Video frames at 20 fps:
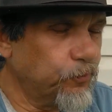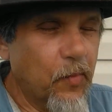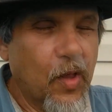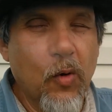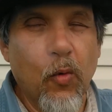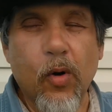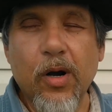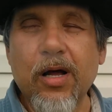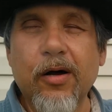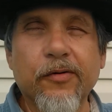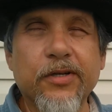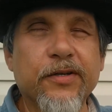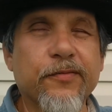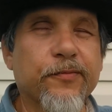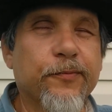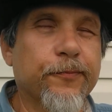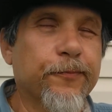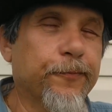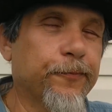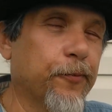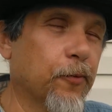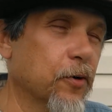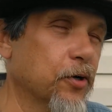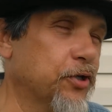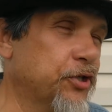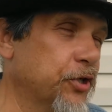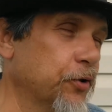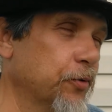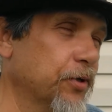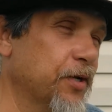The one was for
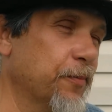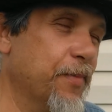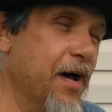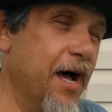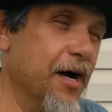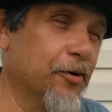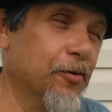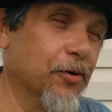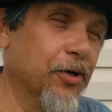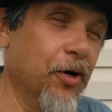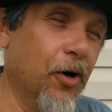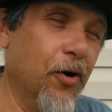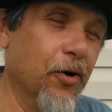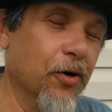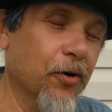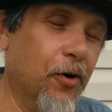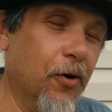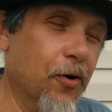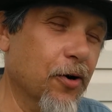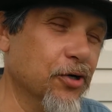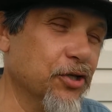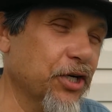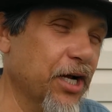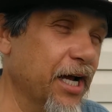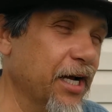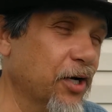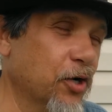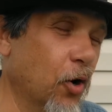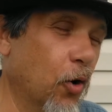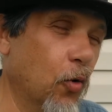chewing tobacco called
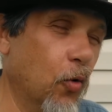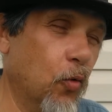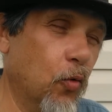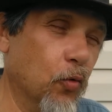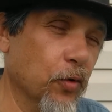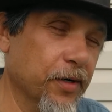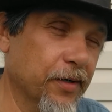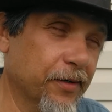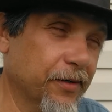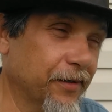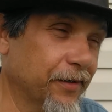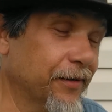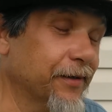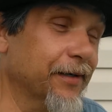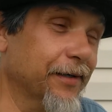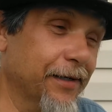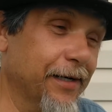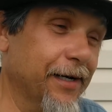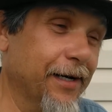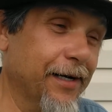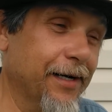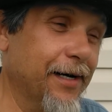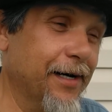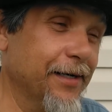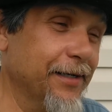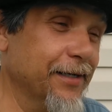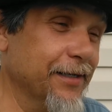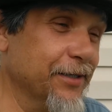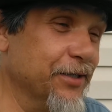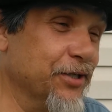RJ Gold. Yeah, I
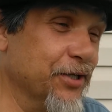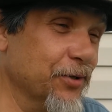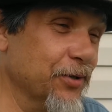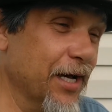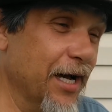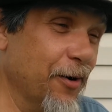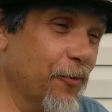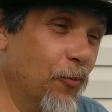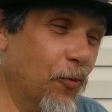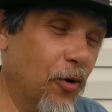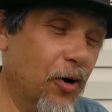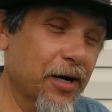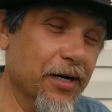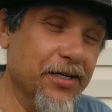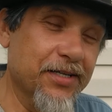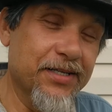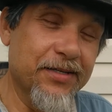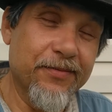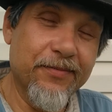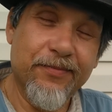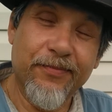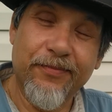did chew that once.